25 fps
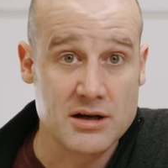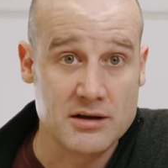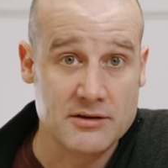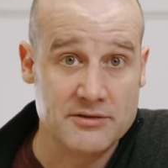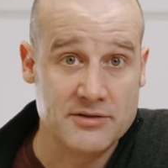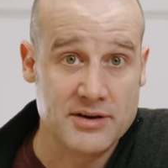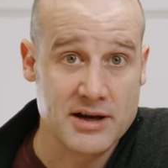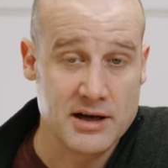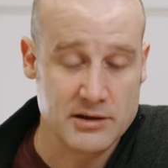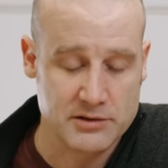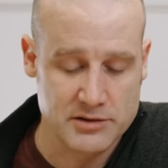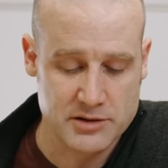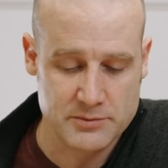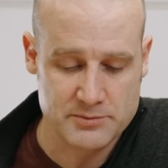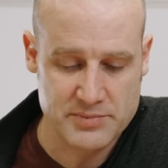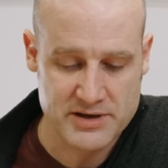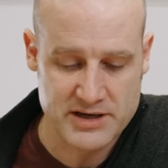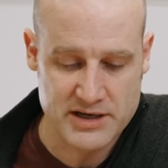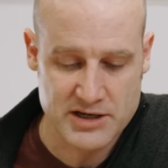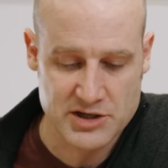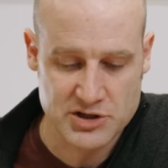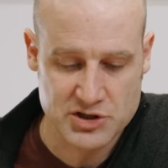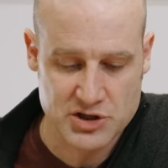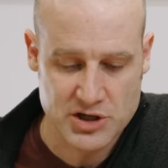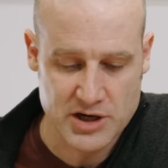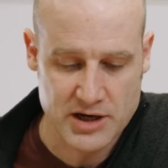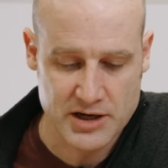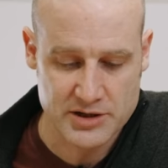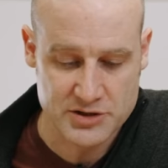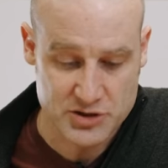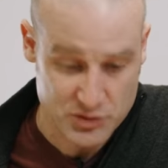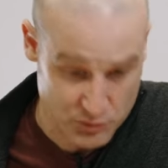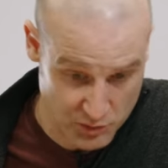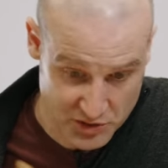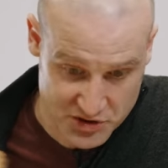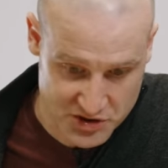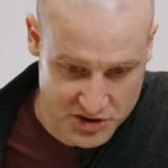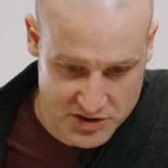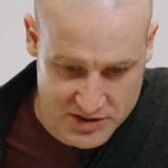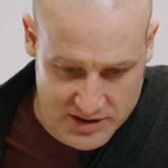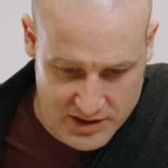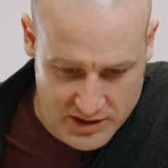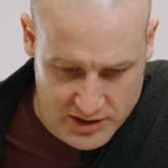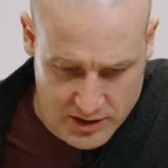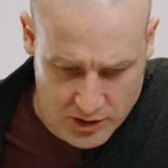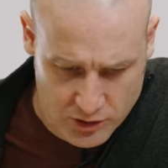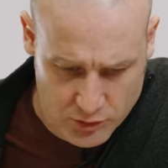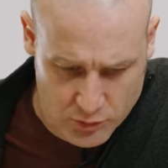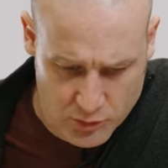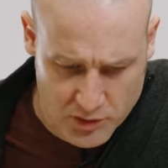if Hill had been in charge, which
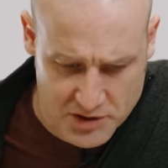indeed Hill